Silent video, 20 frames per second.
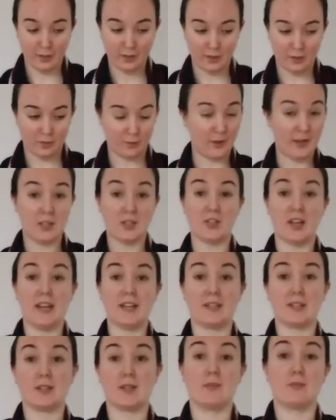switched it
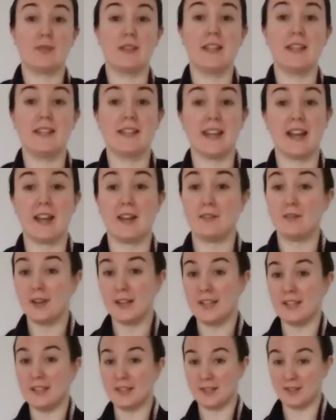into something that it
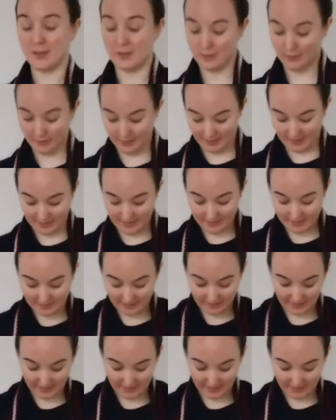really doesn't look like,